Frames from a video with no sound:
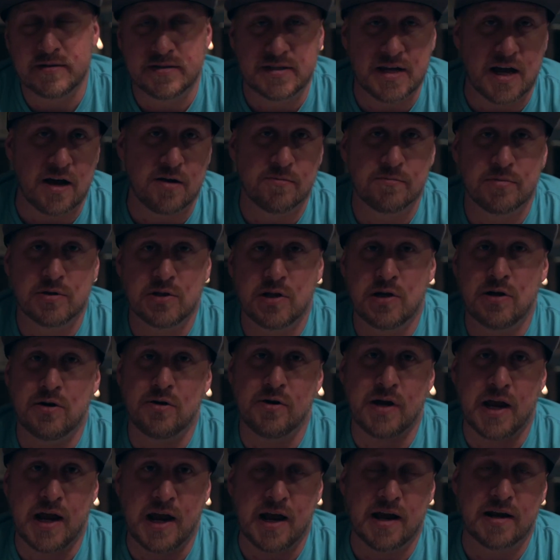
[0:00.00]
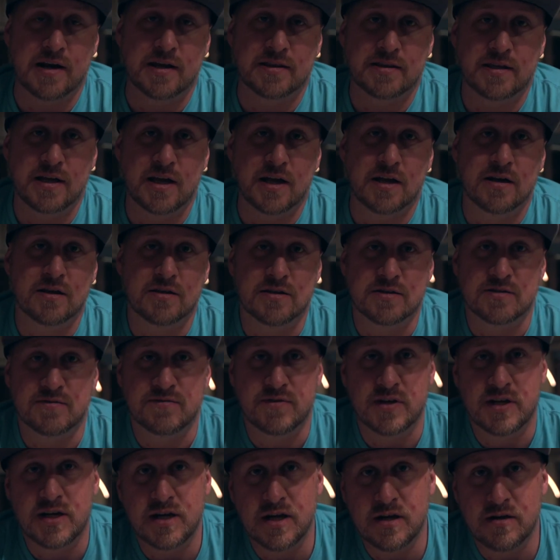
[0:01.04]
down below and at the end of this
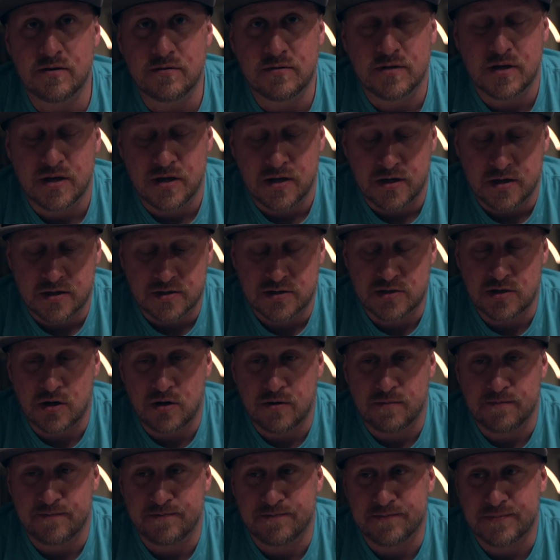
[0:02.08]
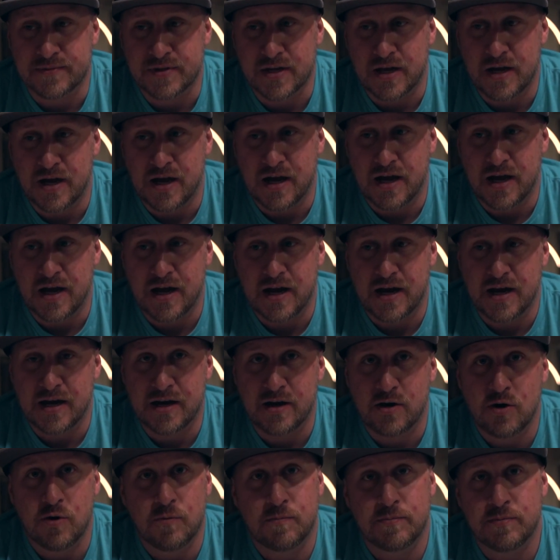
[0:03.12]
video. So I
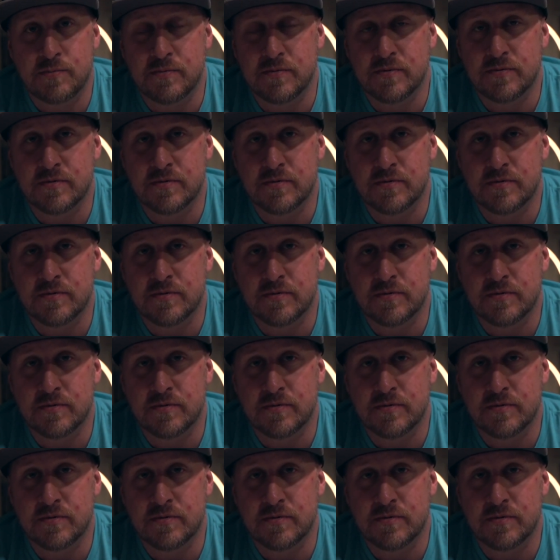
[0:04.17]
hope